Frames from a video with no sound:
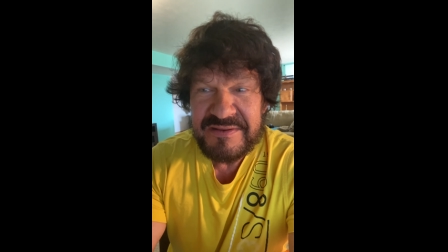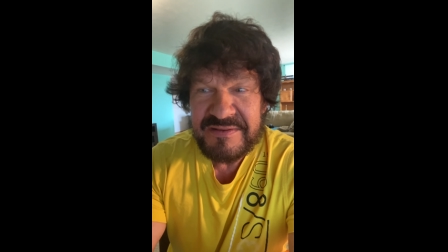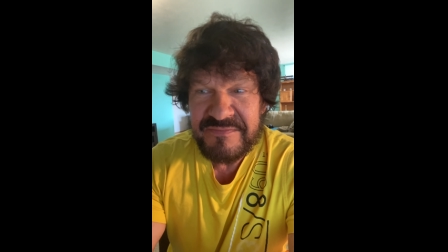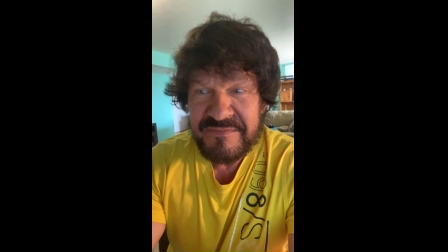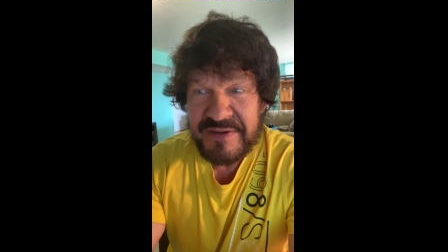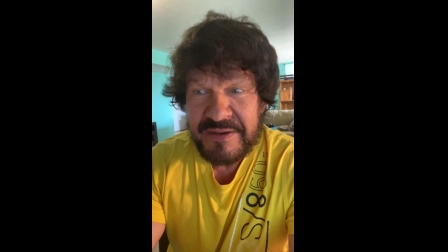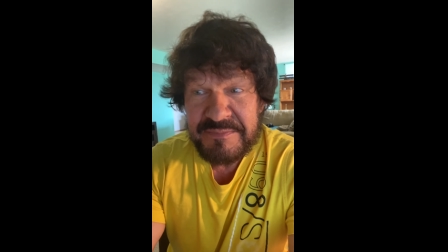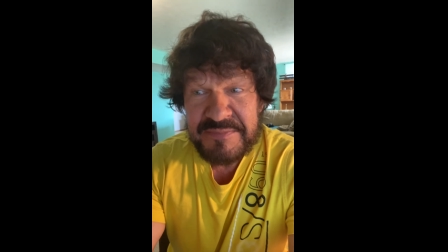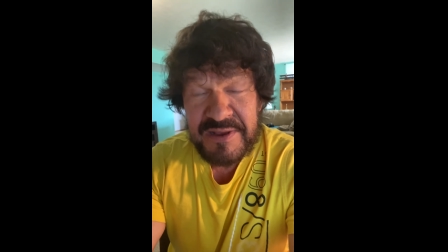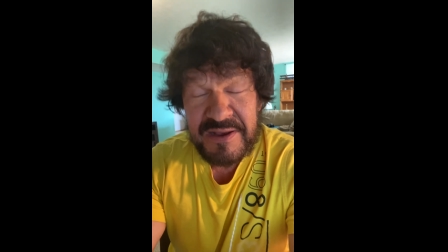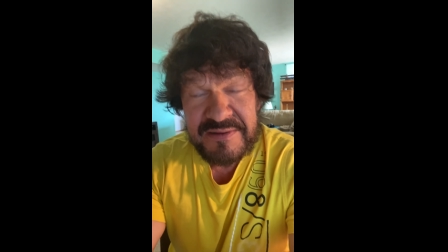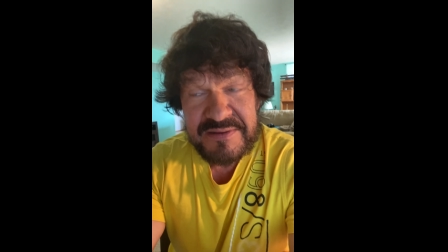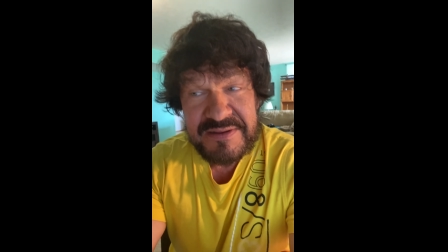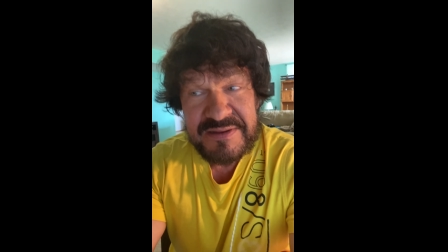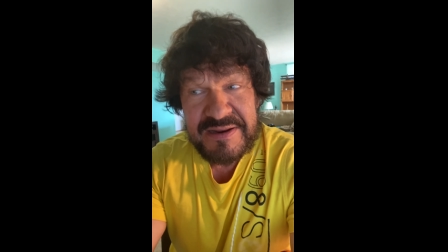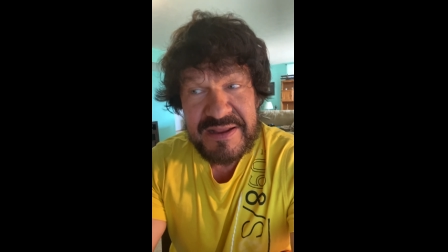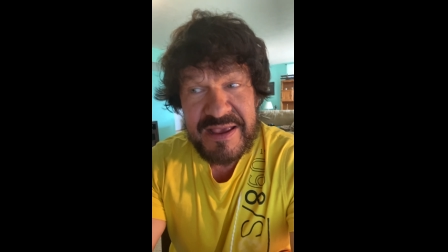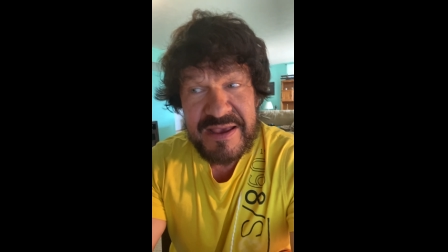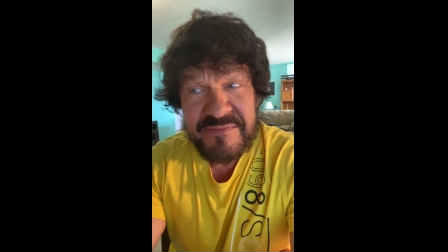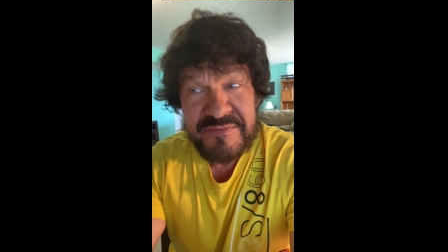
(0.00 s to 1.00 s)
If I'm not going
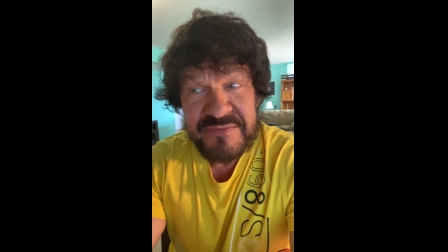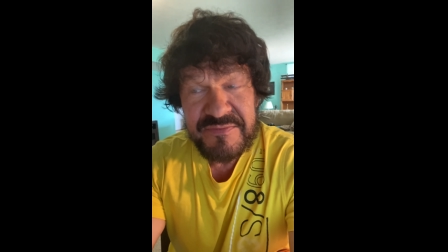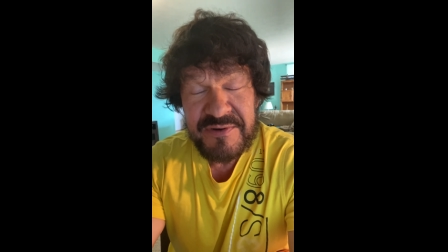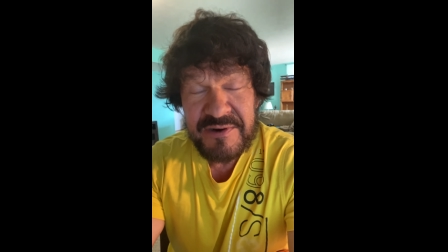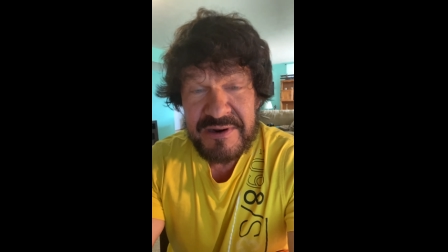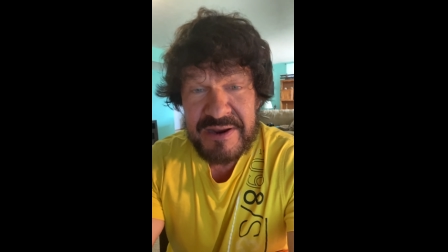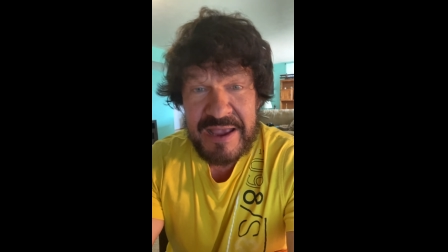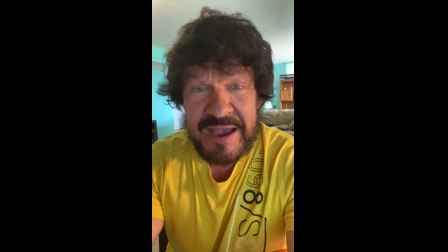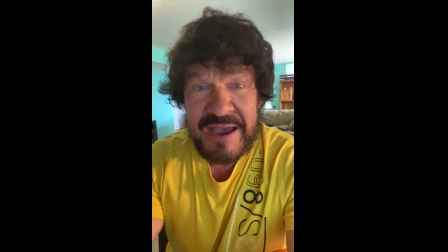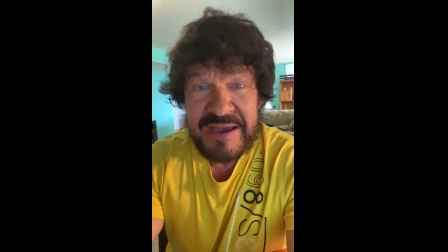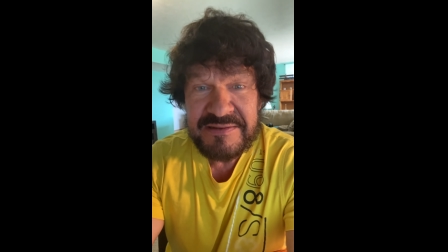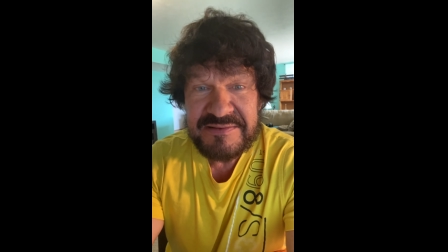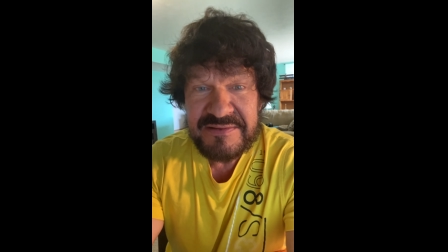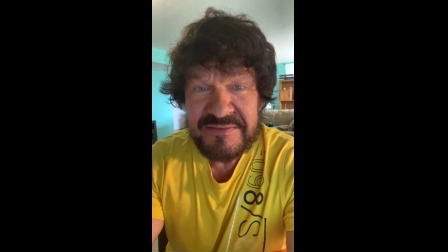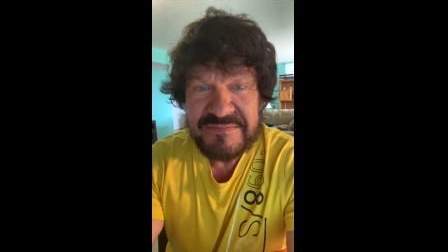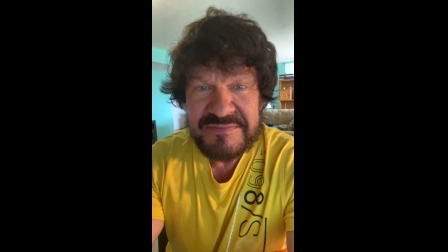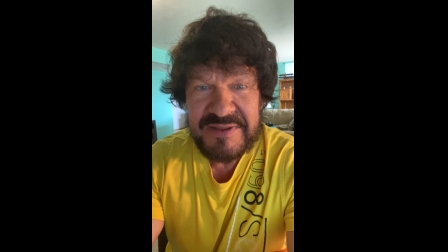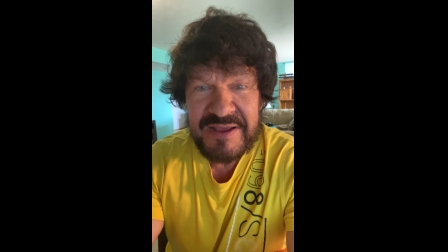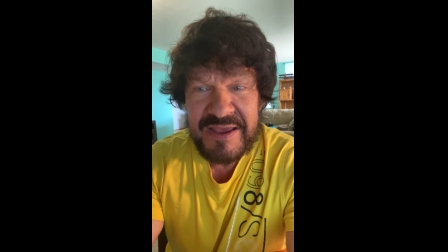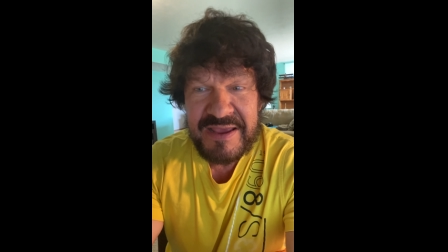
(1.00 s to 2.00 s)
to have a very
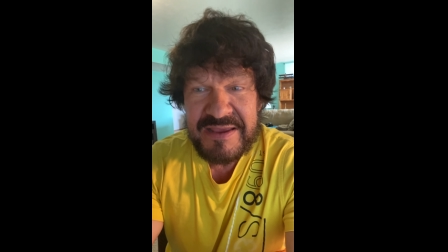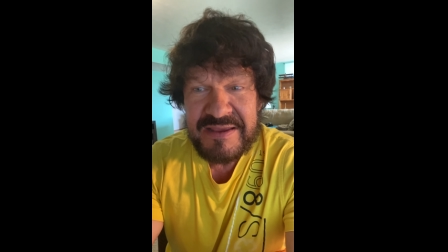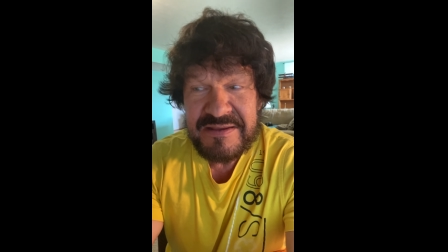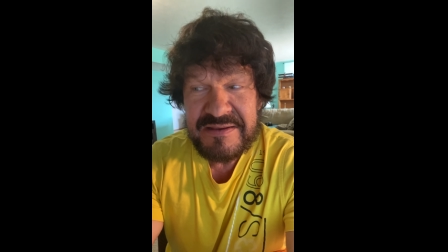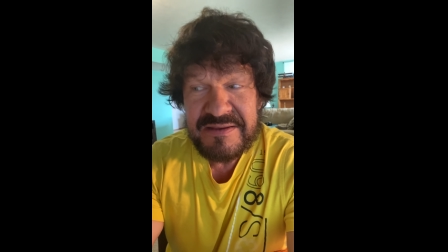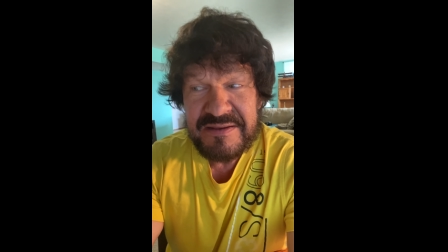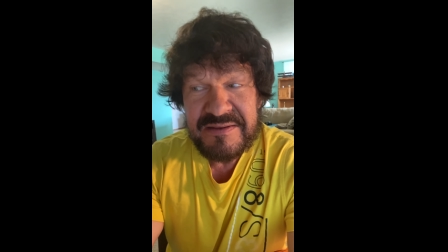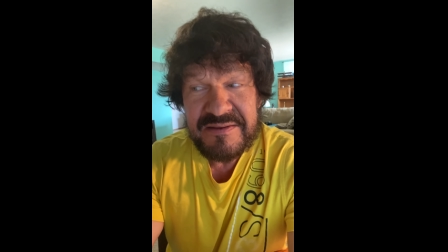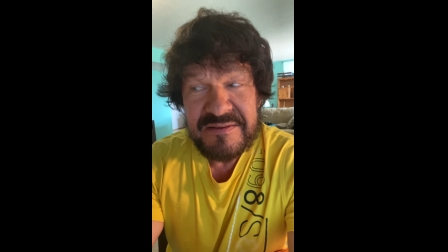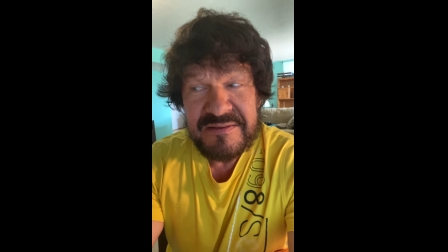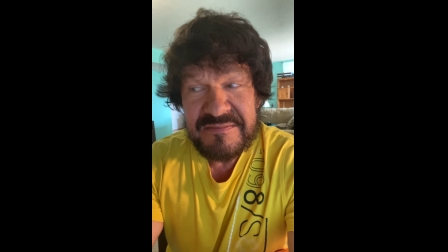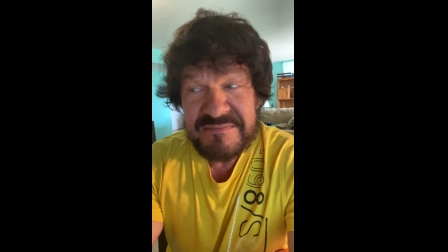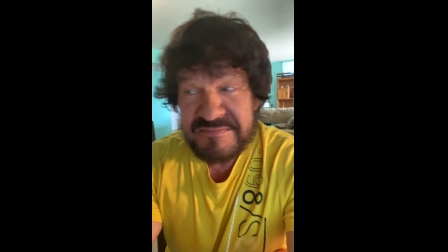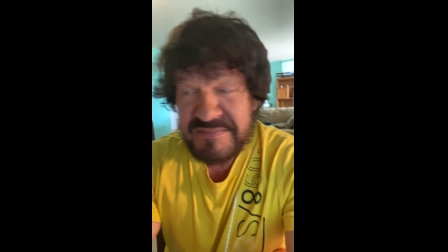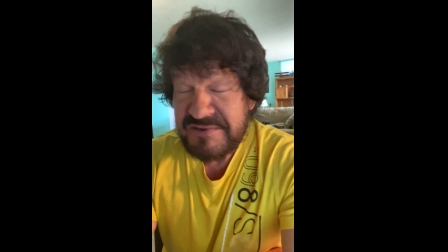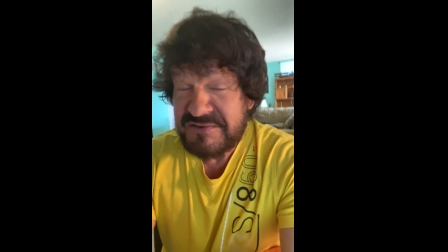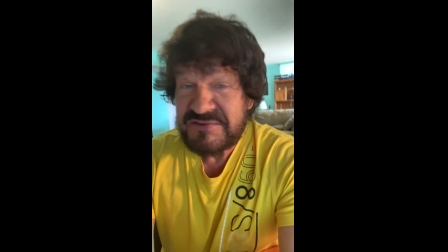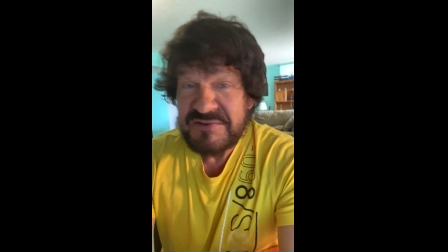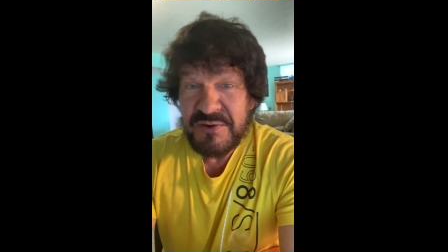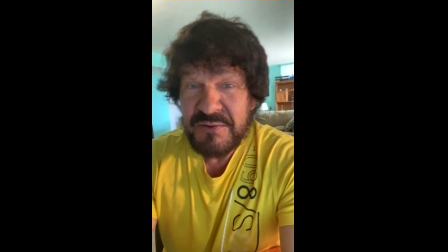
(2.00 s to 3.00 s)
active day, there's no